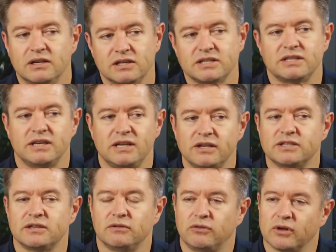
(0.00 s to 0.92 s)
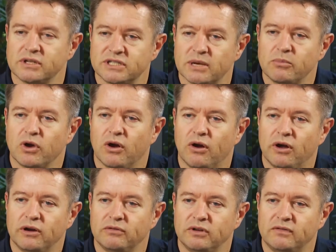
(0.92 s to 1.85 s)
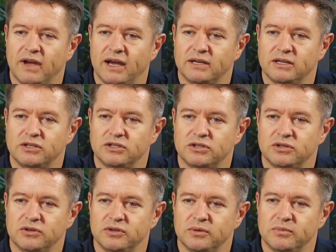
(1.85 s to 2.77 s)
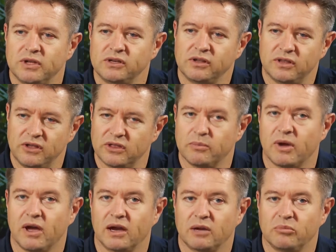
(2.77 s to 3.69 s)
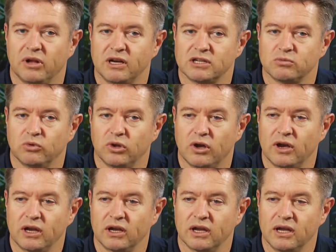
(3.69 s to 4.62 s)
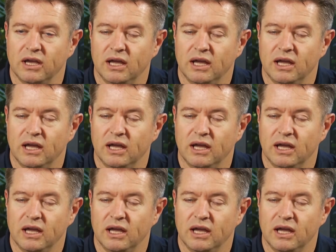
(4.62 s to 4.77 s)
Just things that have got some kind of advantage to them that you think the marketplace will like.